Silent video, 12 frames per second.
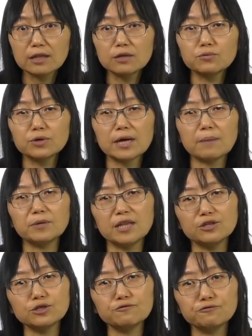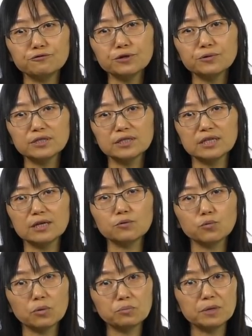the recombination frequency
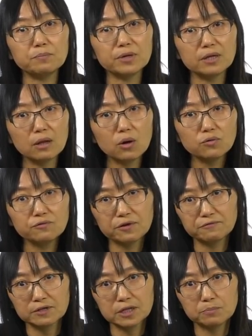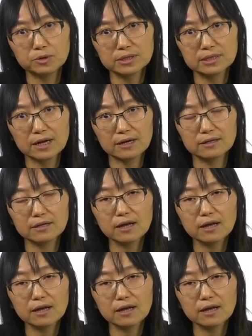will be below 50%.